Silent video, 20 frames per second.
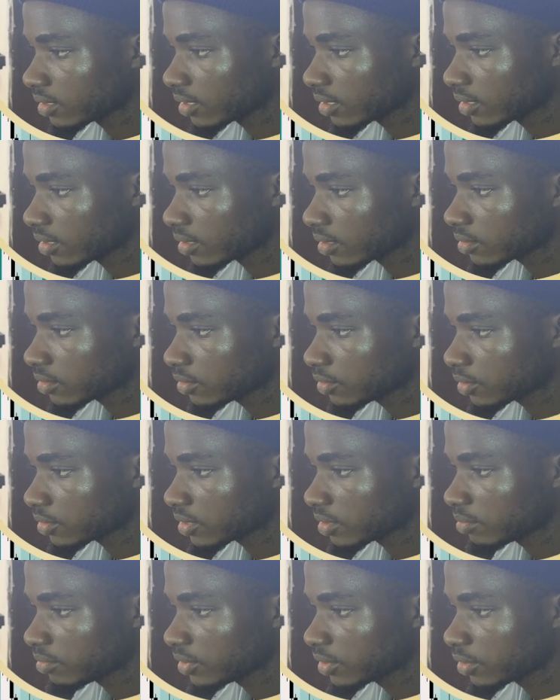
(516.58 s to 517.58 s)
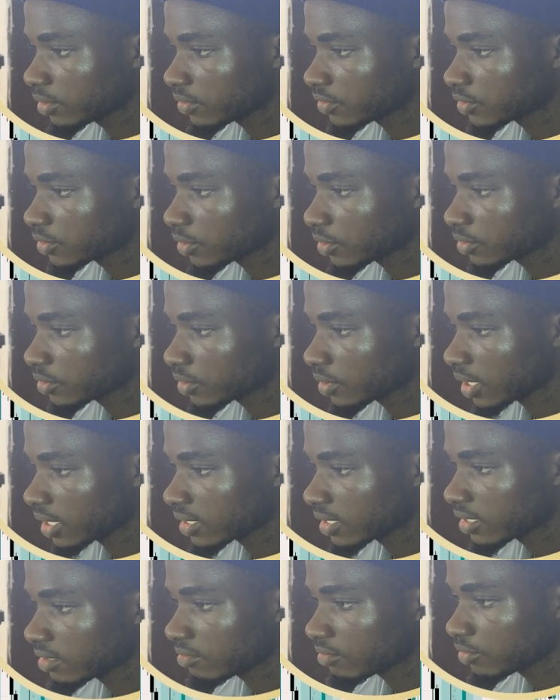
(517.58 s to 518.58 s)
here. This was a break of structure,
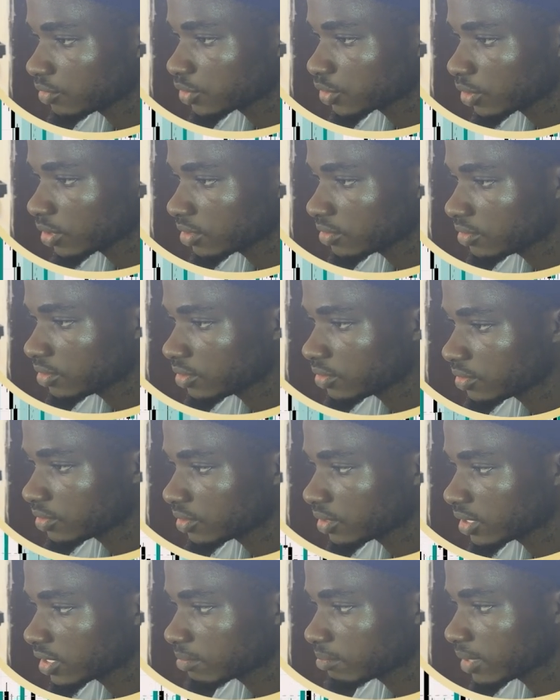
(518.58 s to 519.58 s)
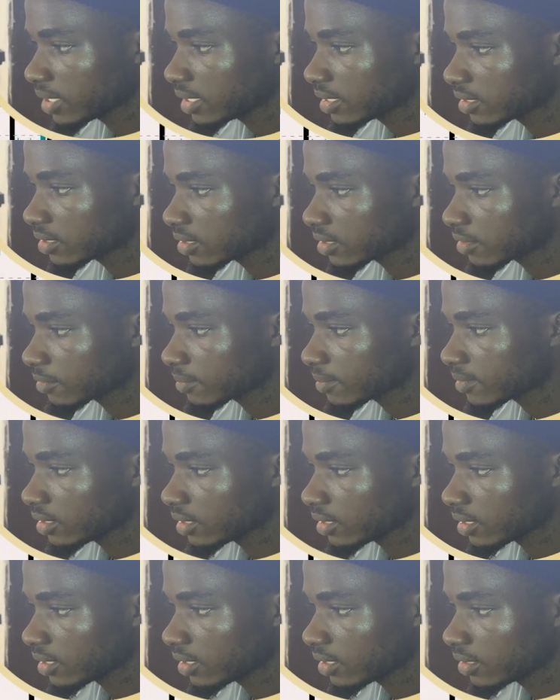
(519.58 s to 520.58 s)
and then we saw its retracement.
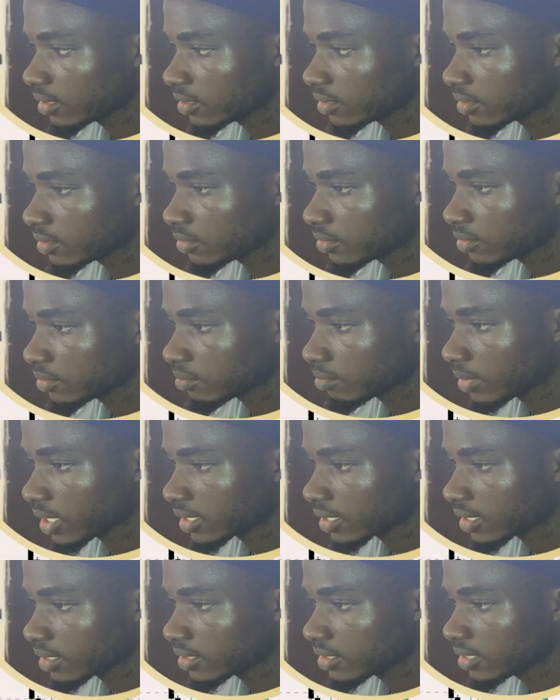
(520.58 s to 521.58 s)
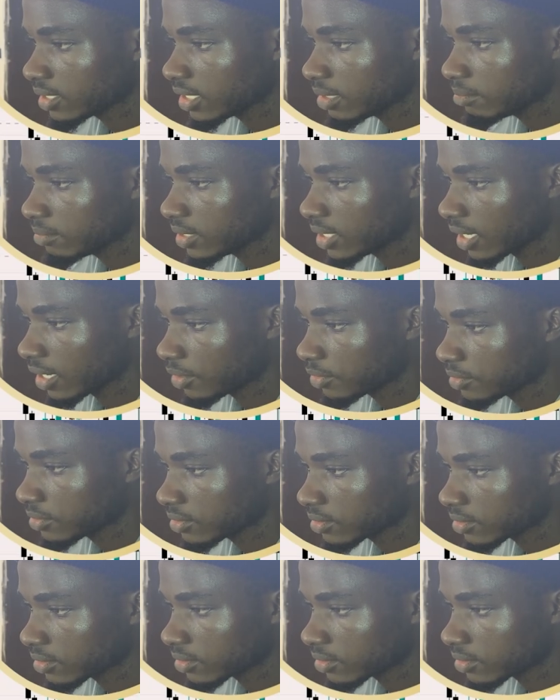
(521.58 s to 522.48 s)
Then market came down,